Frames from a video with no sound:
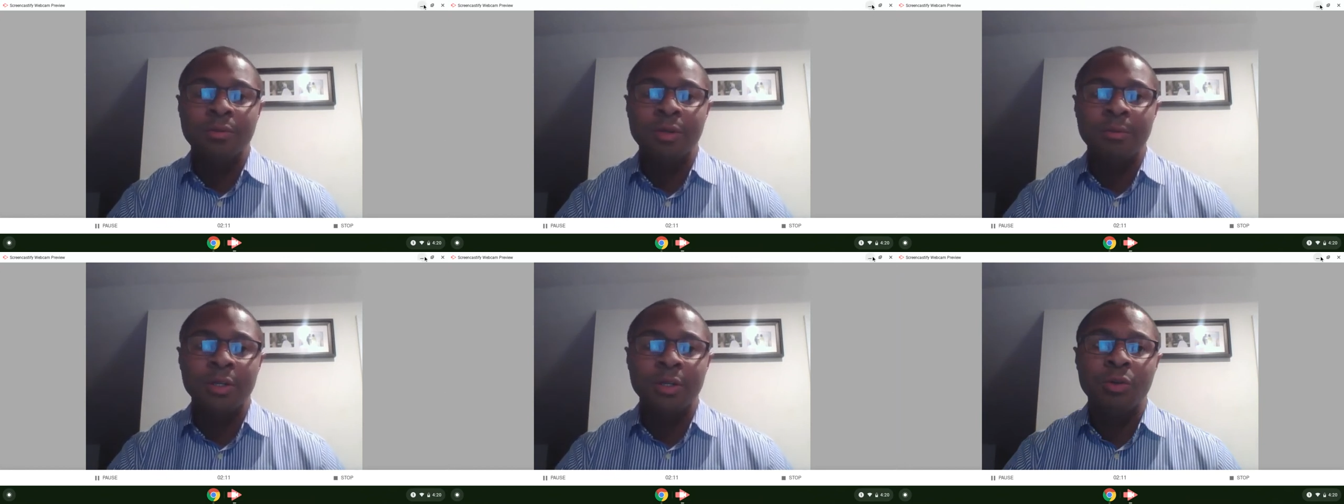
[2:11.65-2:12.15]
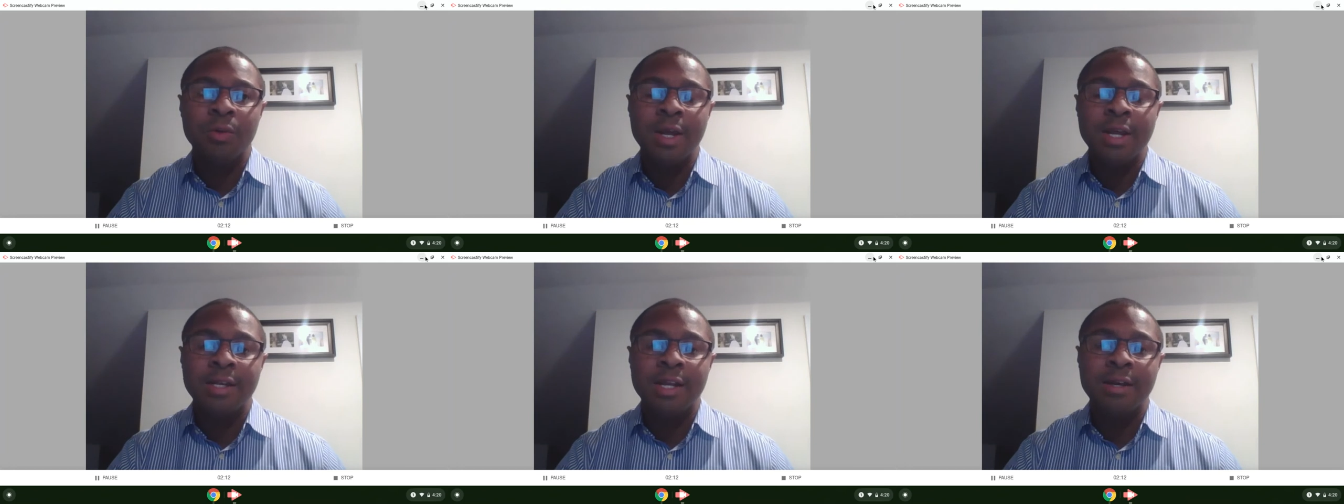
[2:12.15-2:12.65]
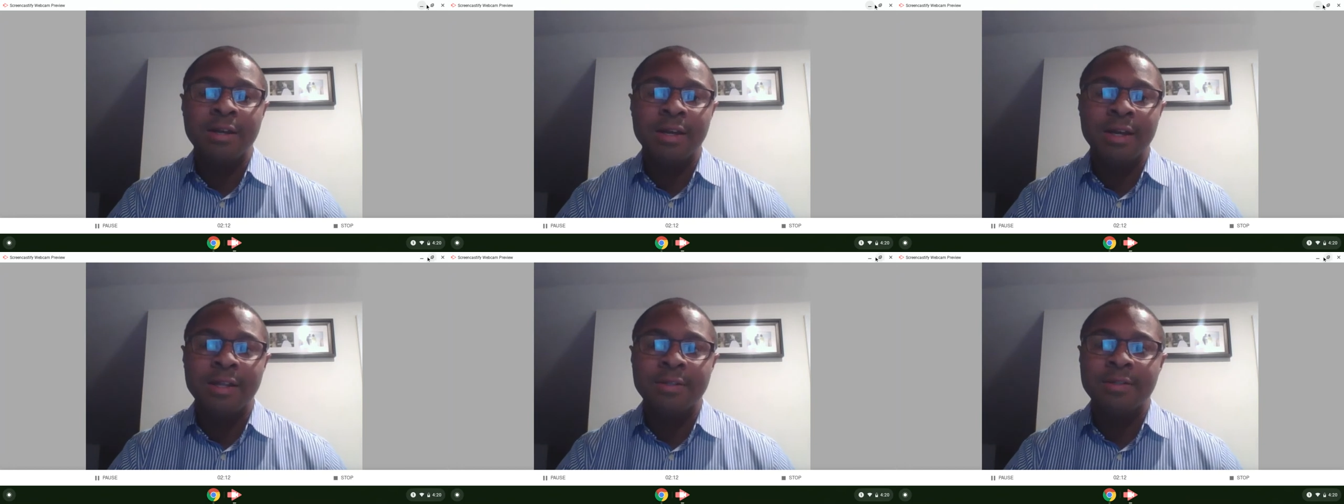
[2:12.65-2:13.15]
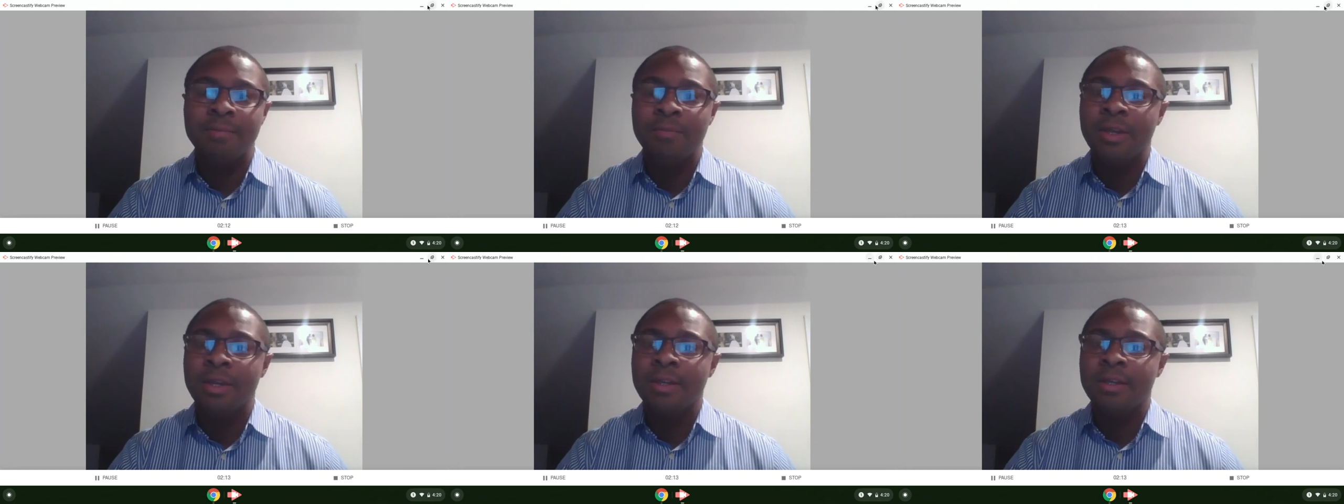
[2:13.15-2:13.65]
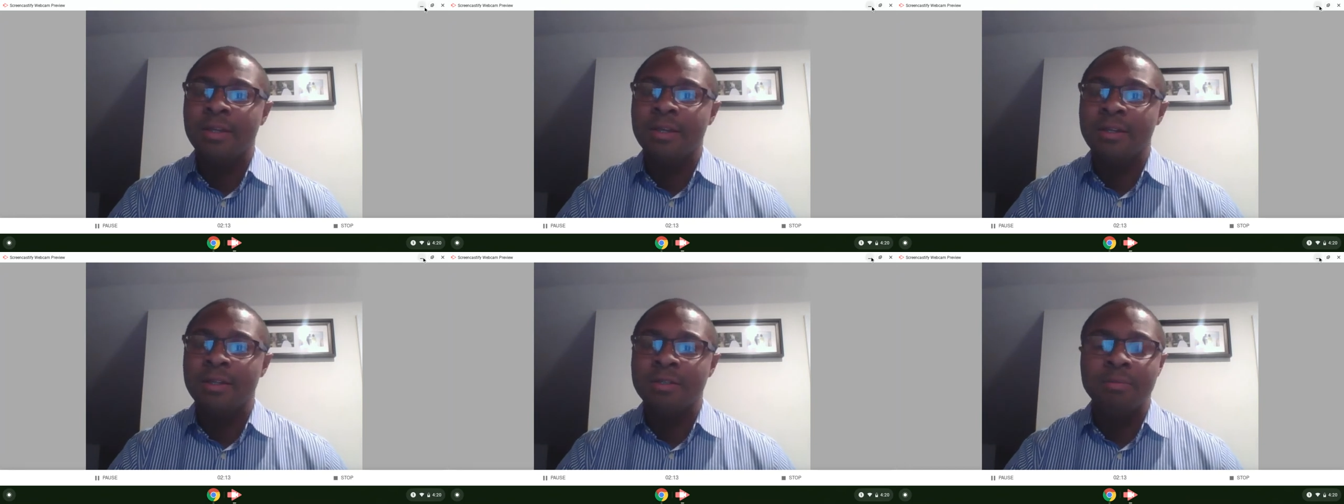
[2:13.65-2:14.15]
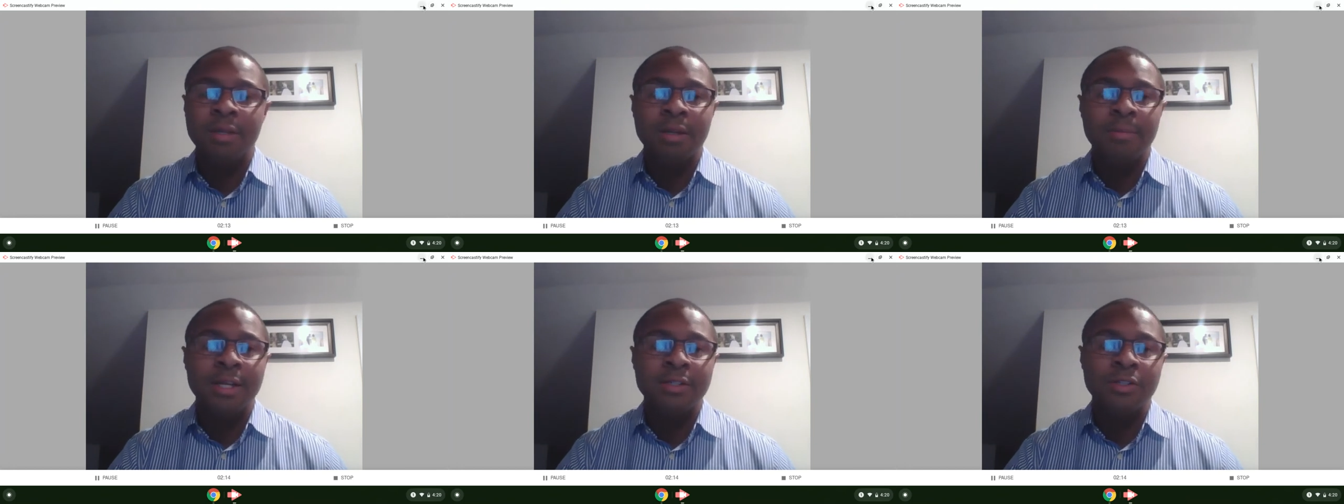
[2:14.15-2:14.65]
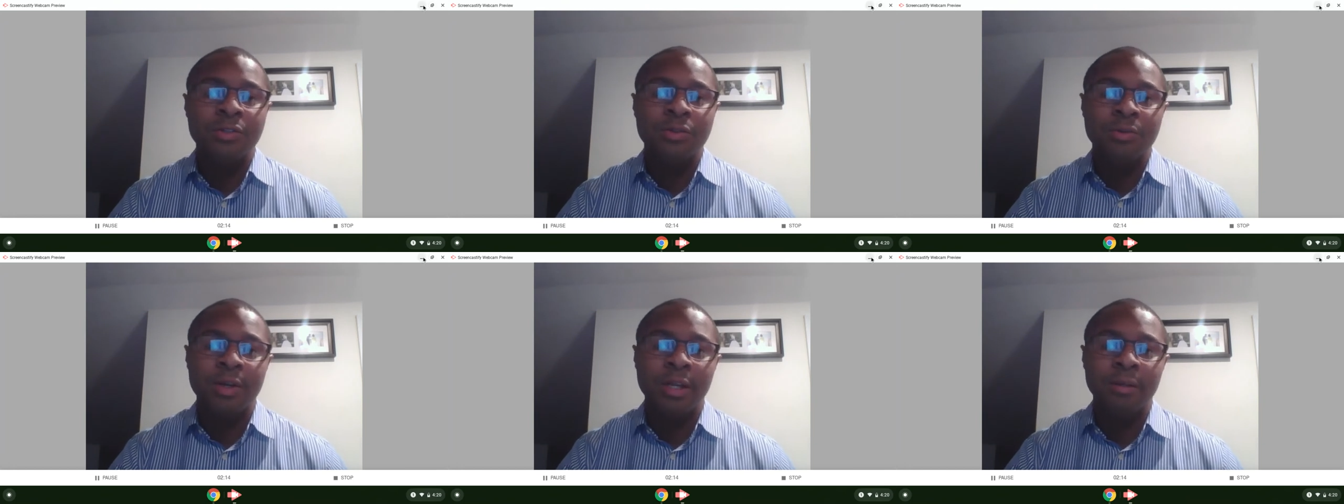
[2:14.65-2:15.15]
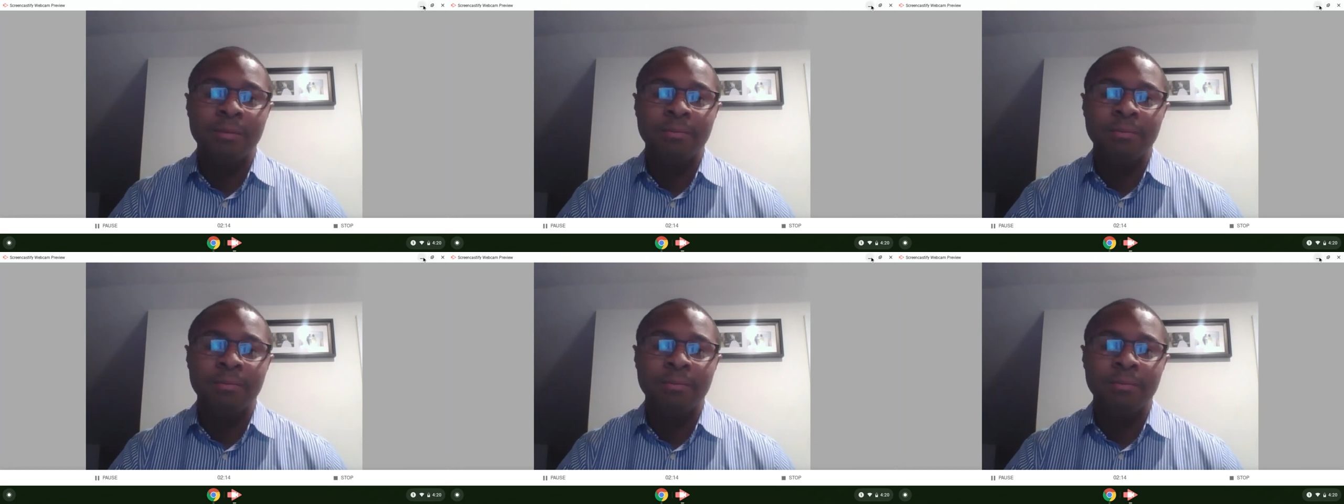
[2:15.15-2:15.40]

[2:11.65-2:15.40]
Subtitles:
So what I'm going to do right now, guys, is minimize this screen.